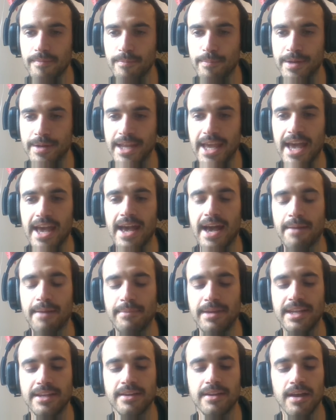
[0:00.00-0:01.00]
But yeah, I
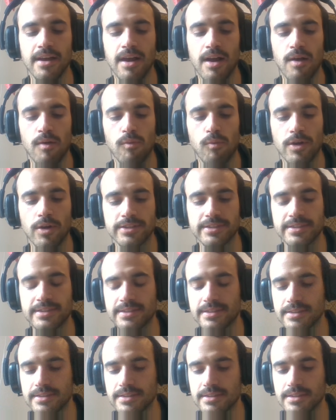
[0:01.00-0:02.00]
mean,
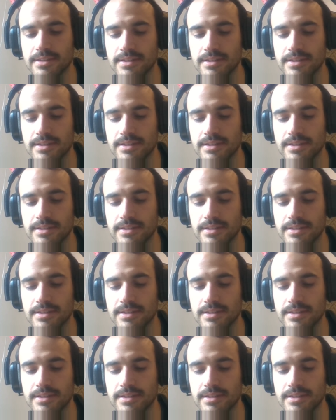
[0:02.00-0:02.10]
what's